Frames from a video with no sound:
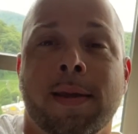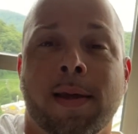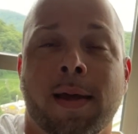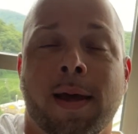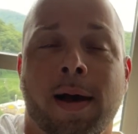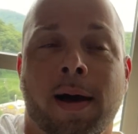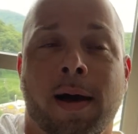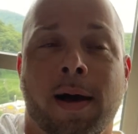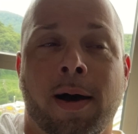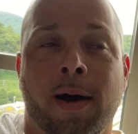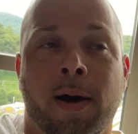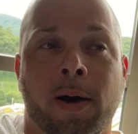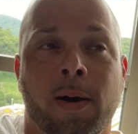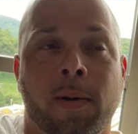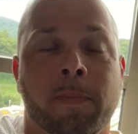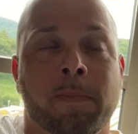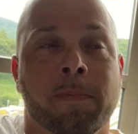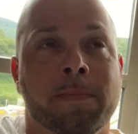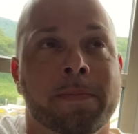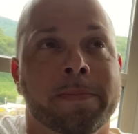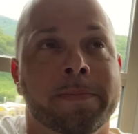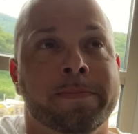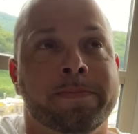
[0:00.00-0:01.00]

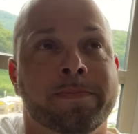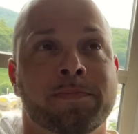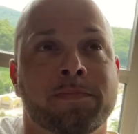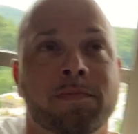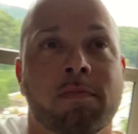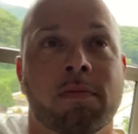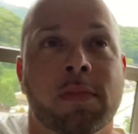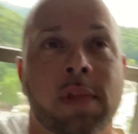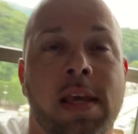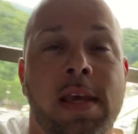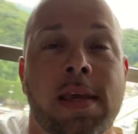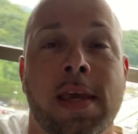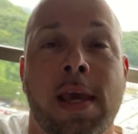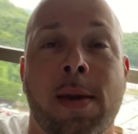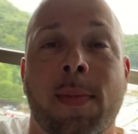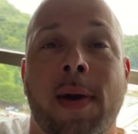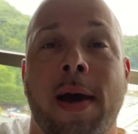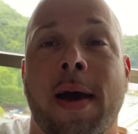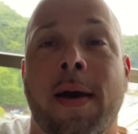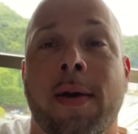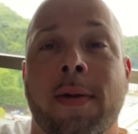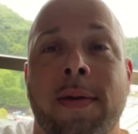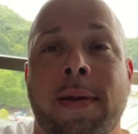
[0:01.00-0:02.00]
um, he came
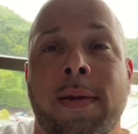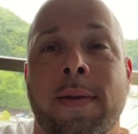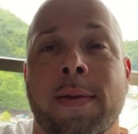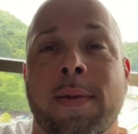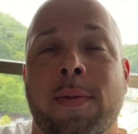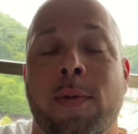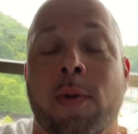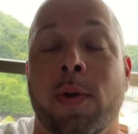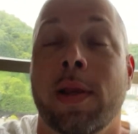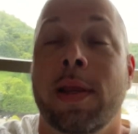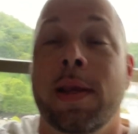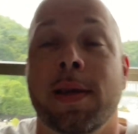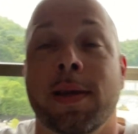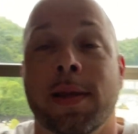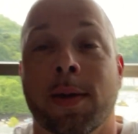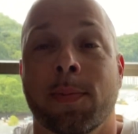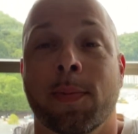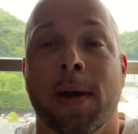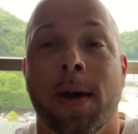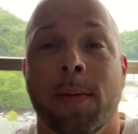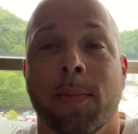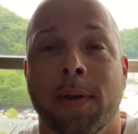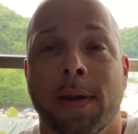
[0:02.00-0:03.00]
out, or he didn't
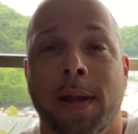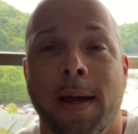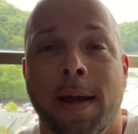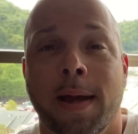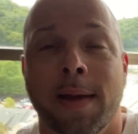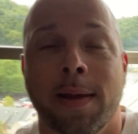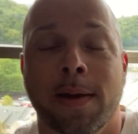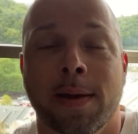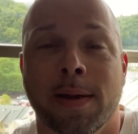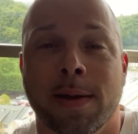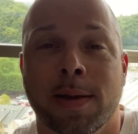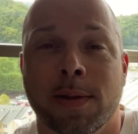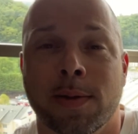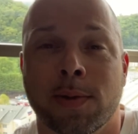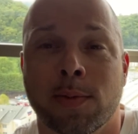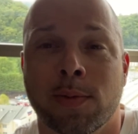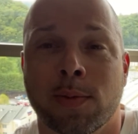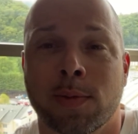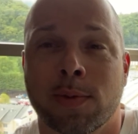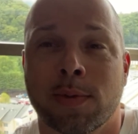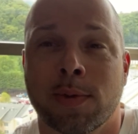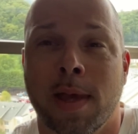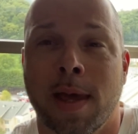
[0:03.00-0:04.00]
come out, but I uh,
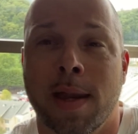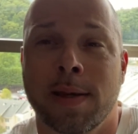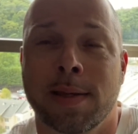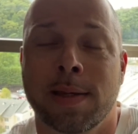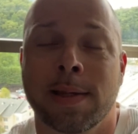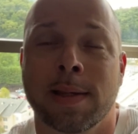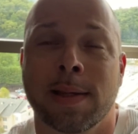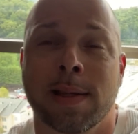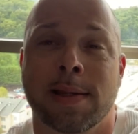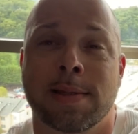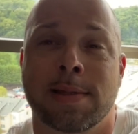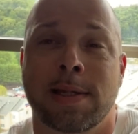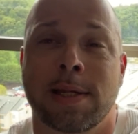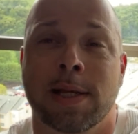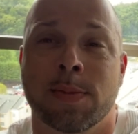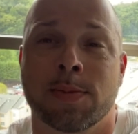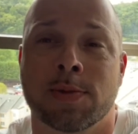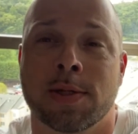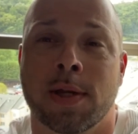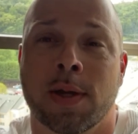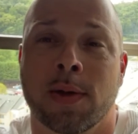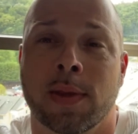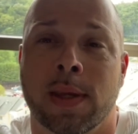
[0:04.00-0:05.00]
kind of didn't let T
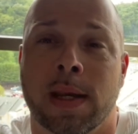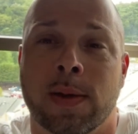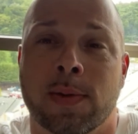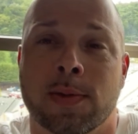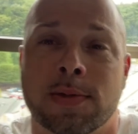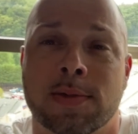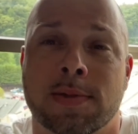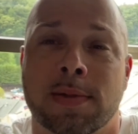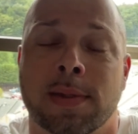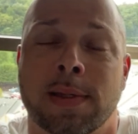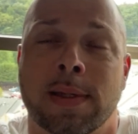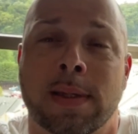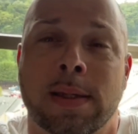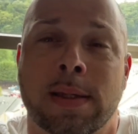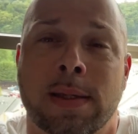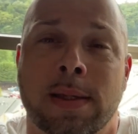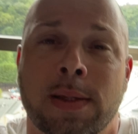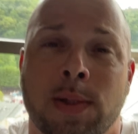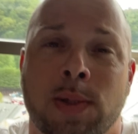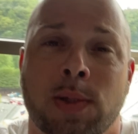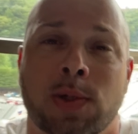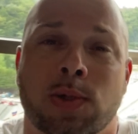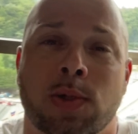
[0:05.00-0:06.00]
Dubs know that I was
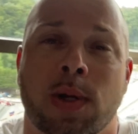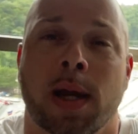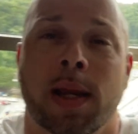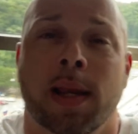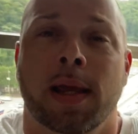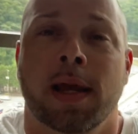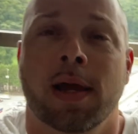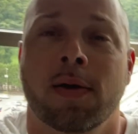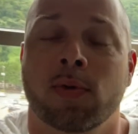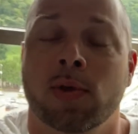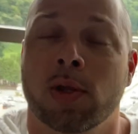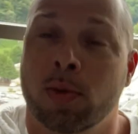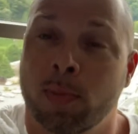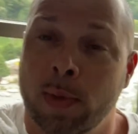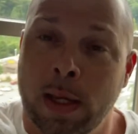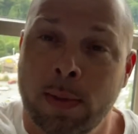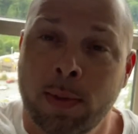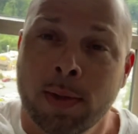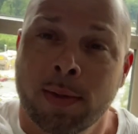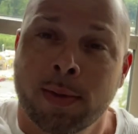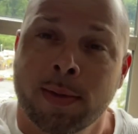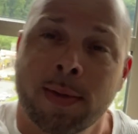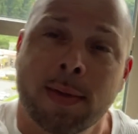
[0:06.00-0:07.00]
trying to have another
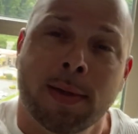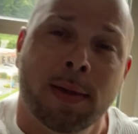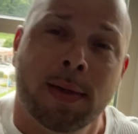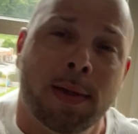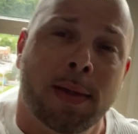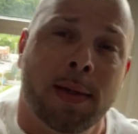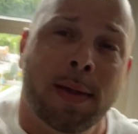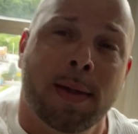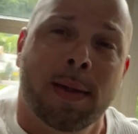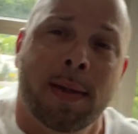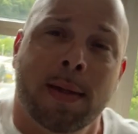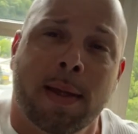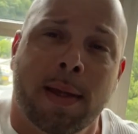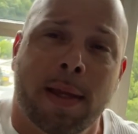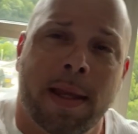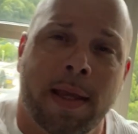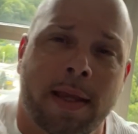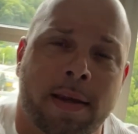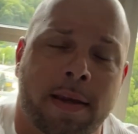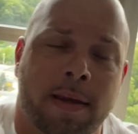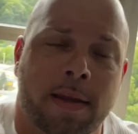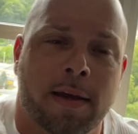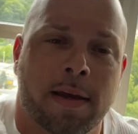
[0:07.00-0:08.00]
baby.
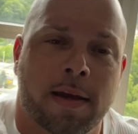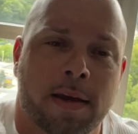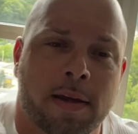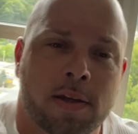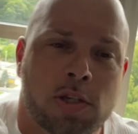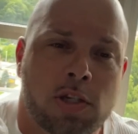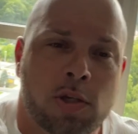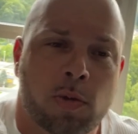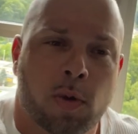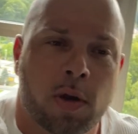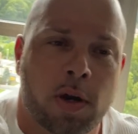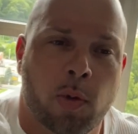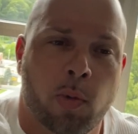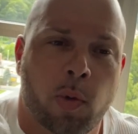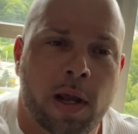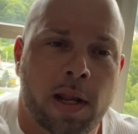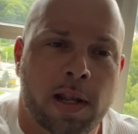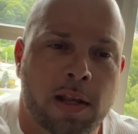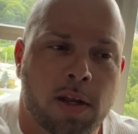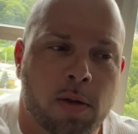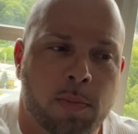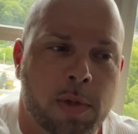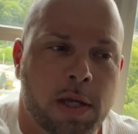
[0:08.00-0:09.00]
And uh, she wanted to wait a
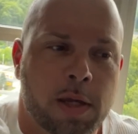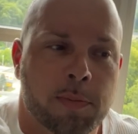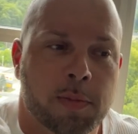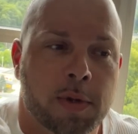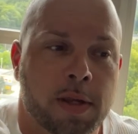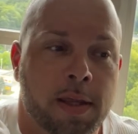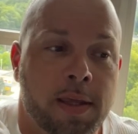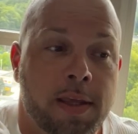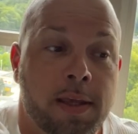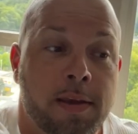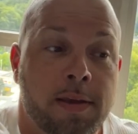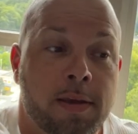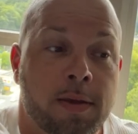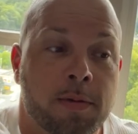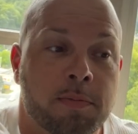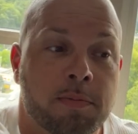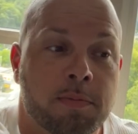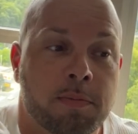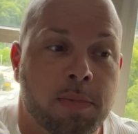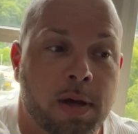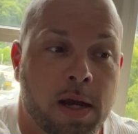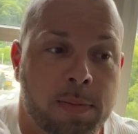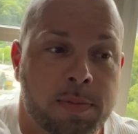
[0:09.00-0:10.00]
little bit, but he
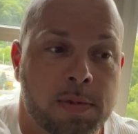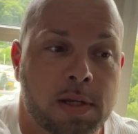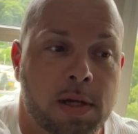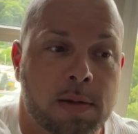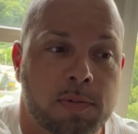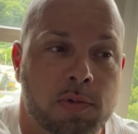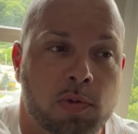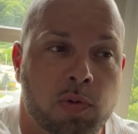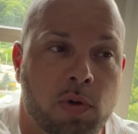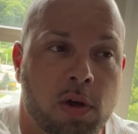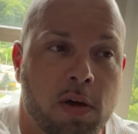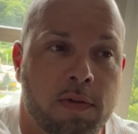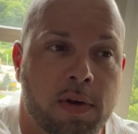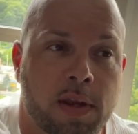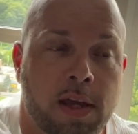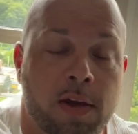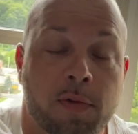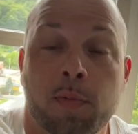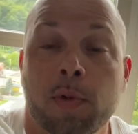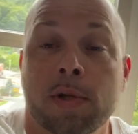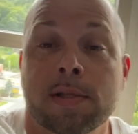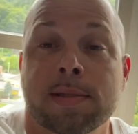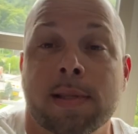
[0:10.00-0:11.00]
popped up 12 and a
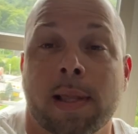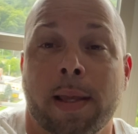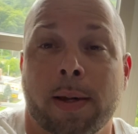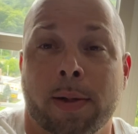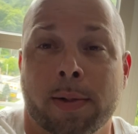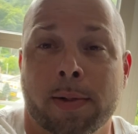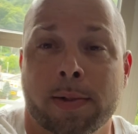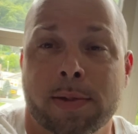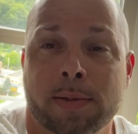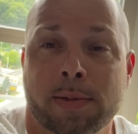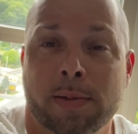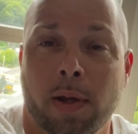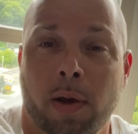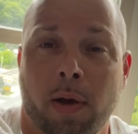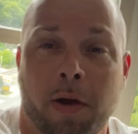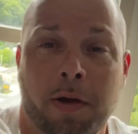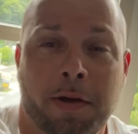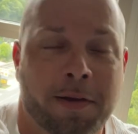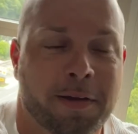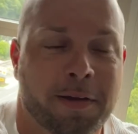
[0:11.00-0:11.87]
half months later. So